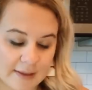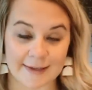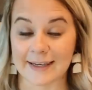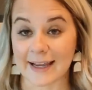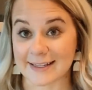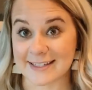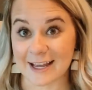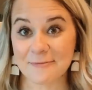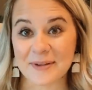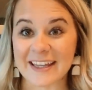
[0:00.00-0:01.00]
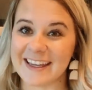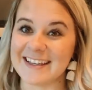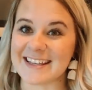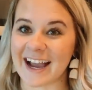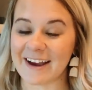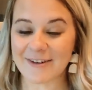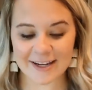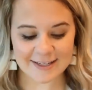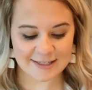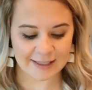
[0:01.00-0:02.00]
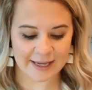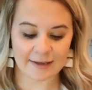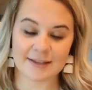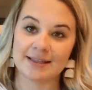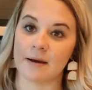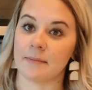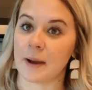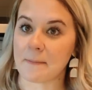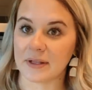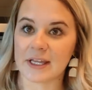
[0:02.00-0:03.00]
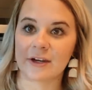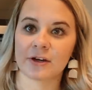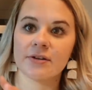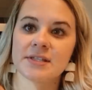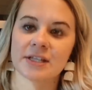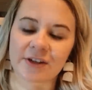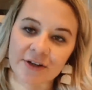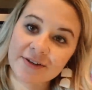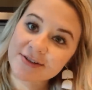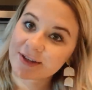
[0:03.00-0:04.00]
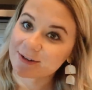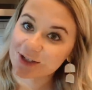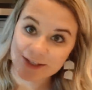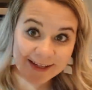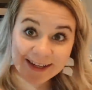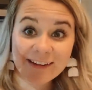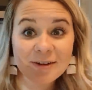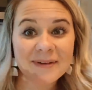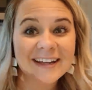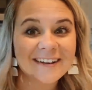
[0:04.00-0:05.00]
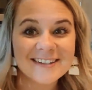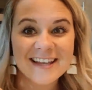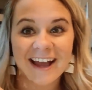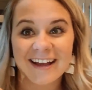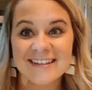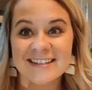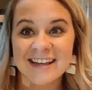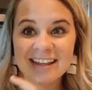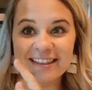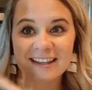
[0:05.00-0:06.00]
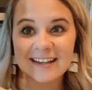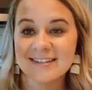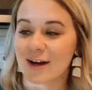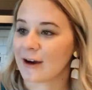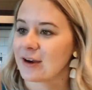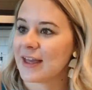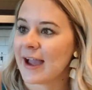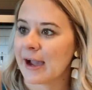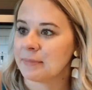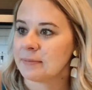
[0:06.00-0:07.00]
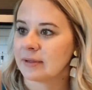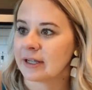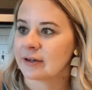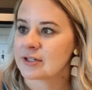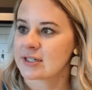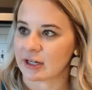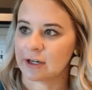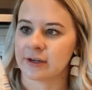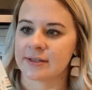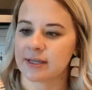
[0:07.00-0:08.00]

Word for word: Next up is I wanted to get some planner stickers. So just like everybody else has, these are the Happy Planner stickers.